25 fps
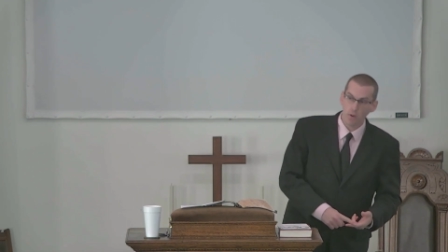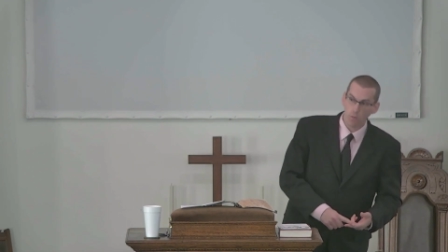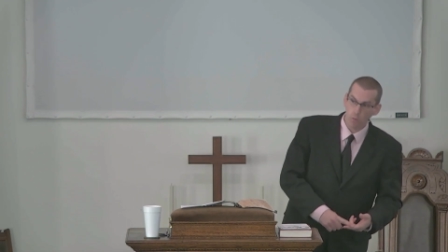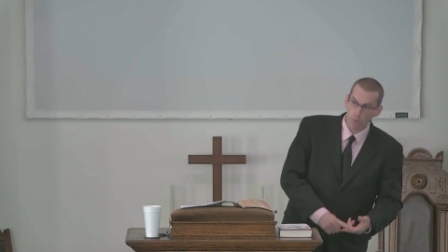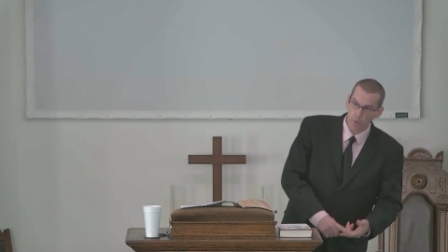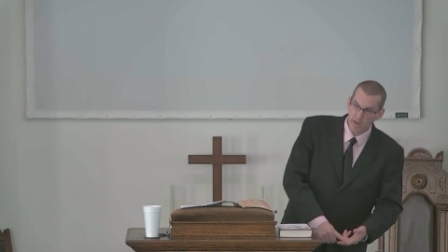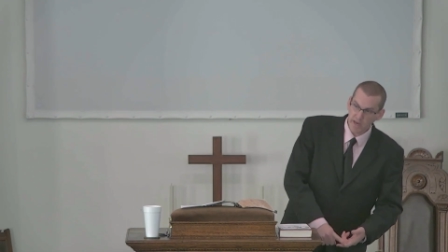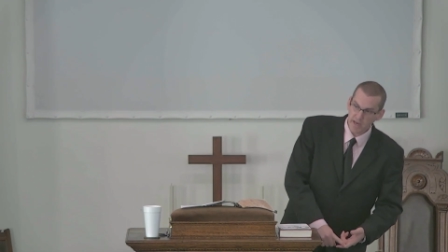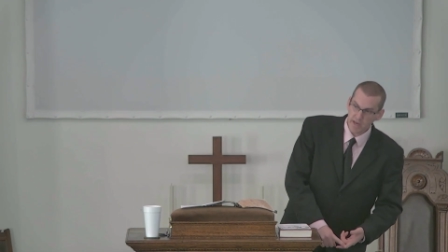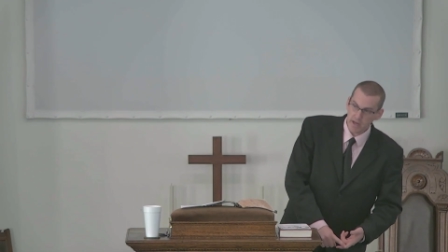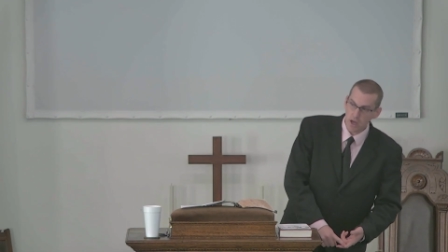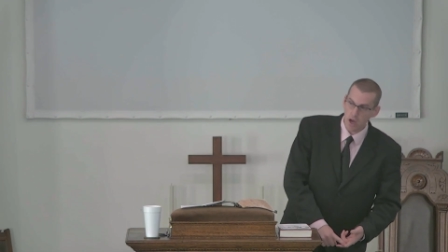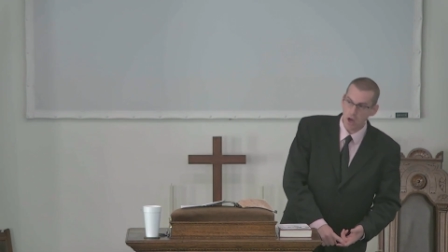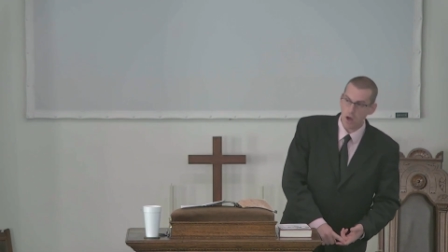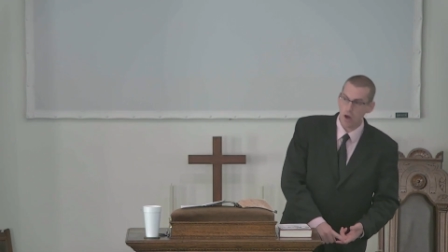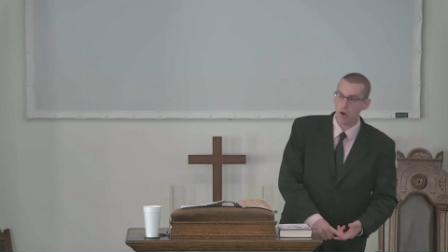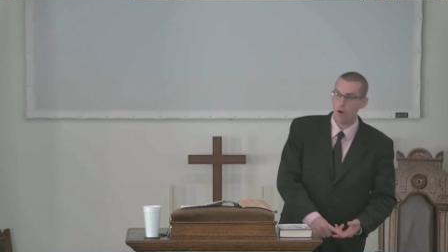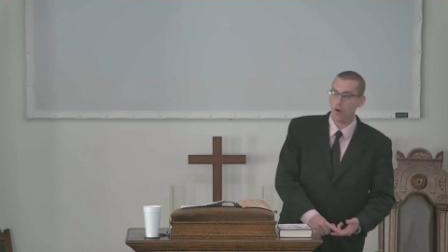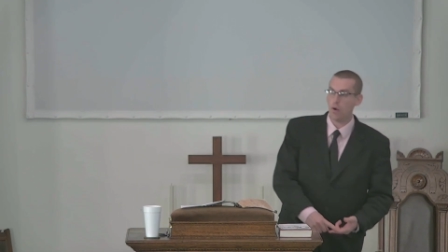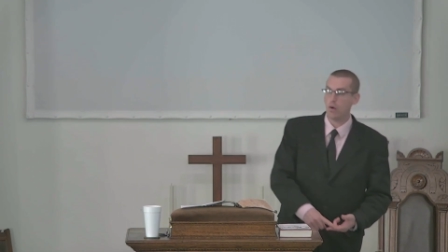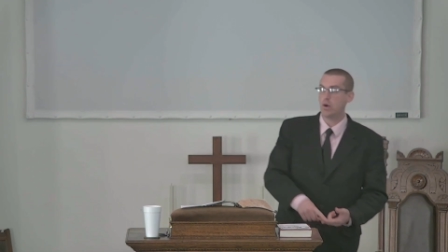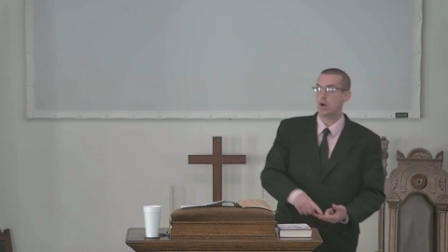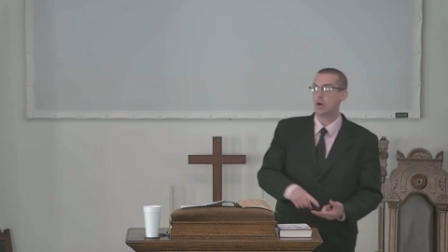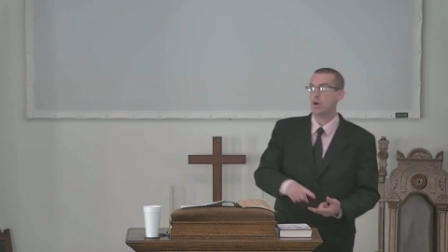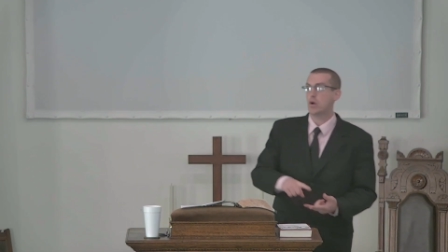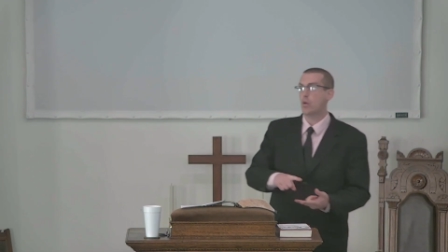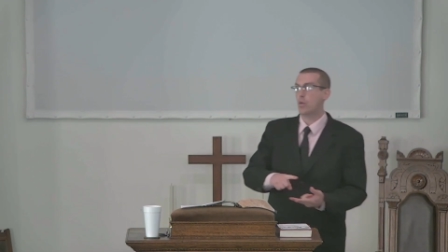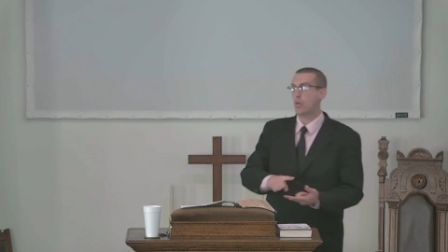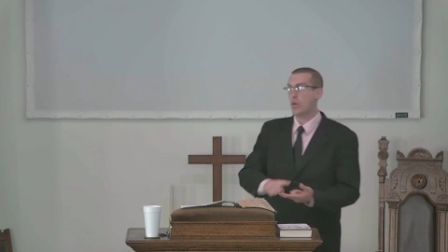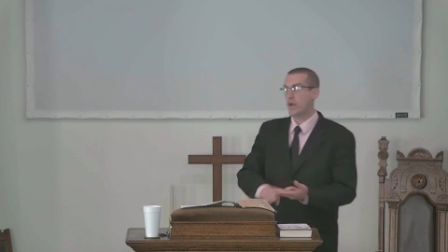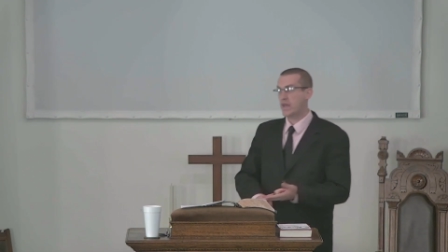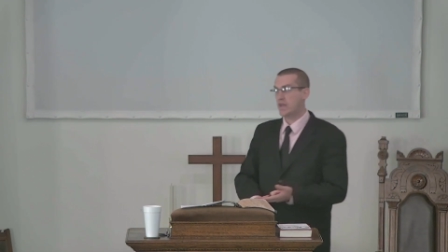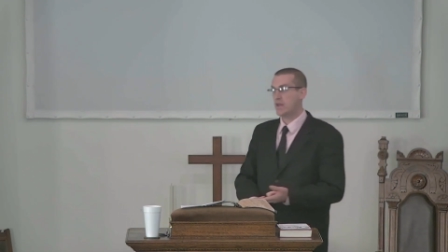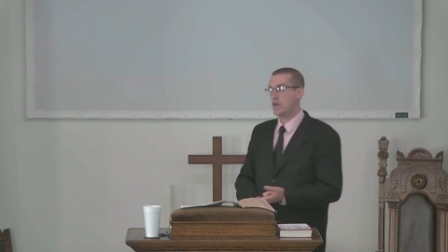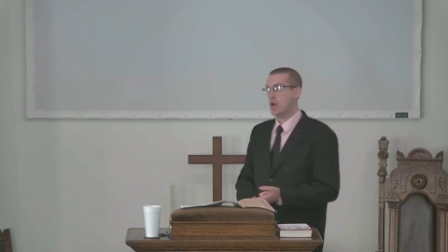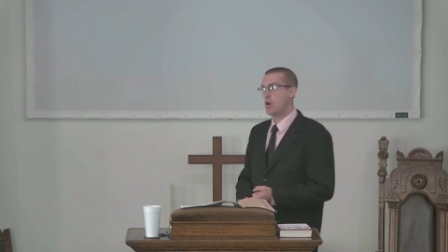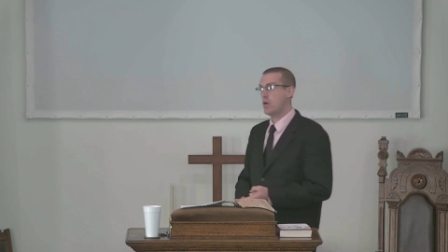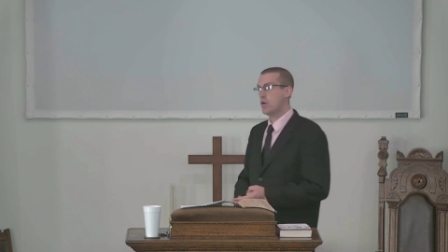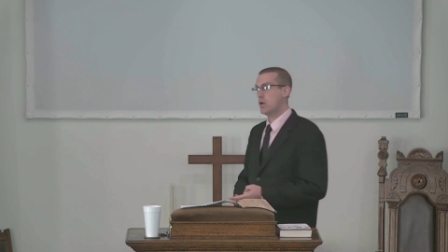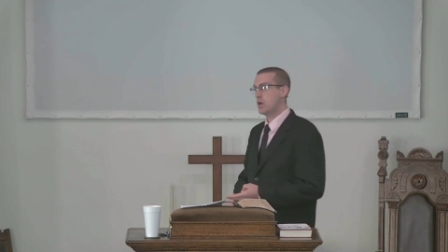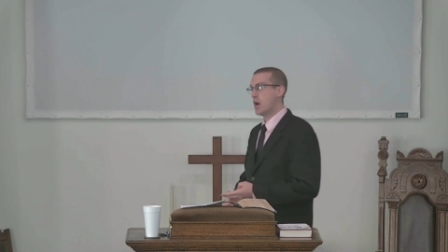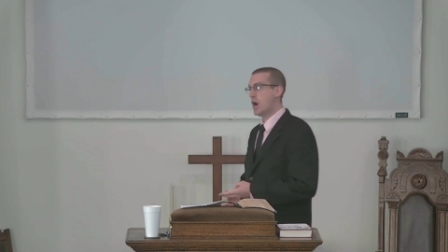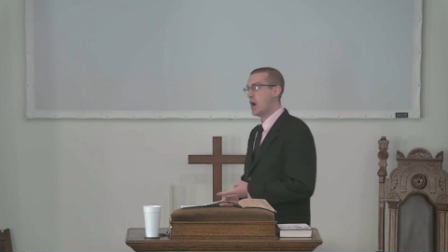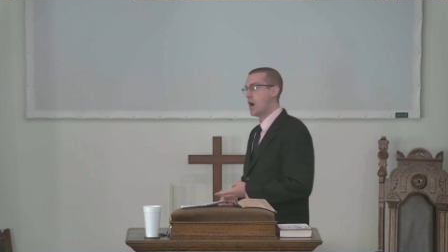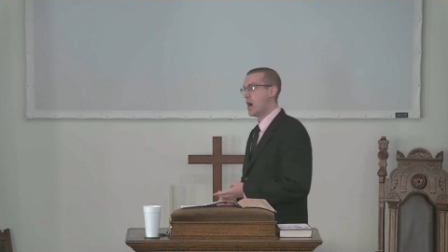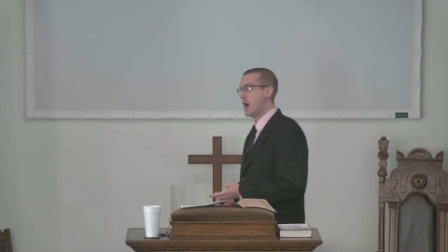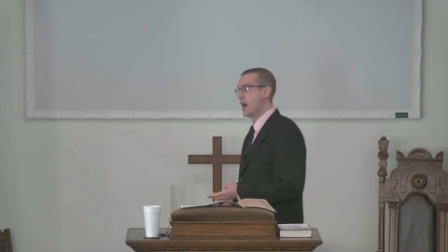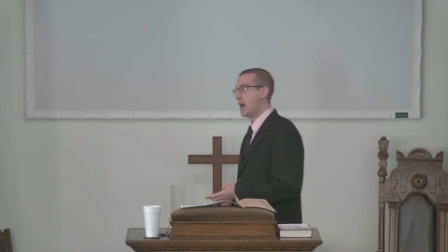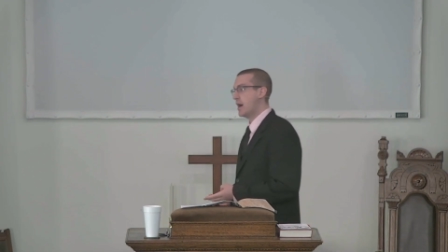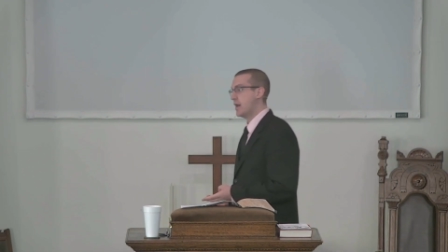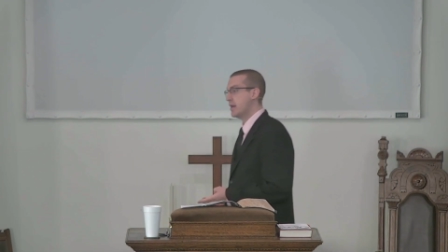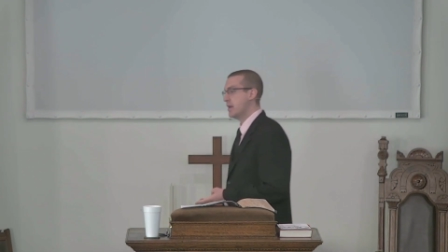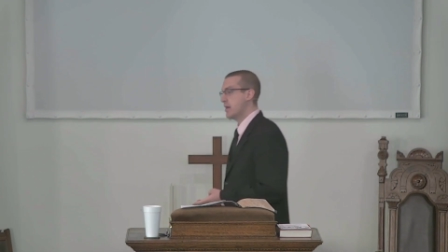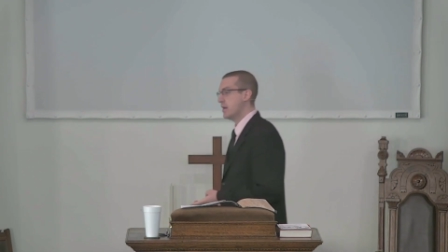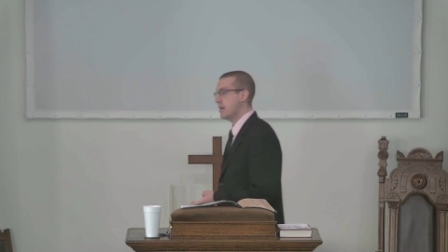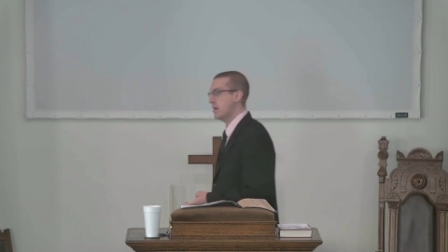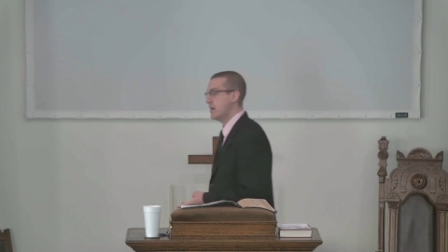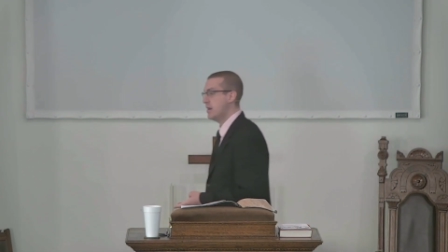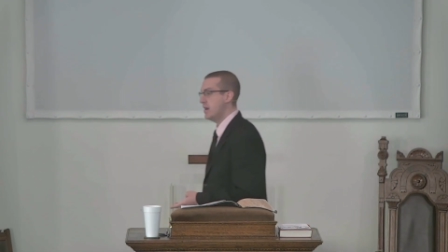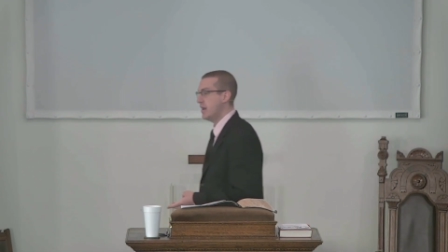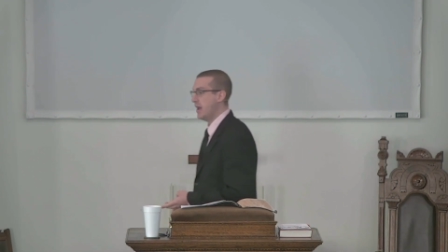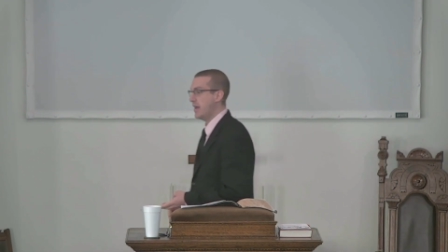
that we know we know God,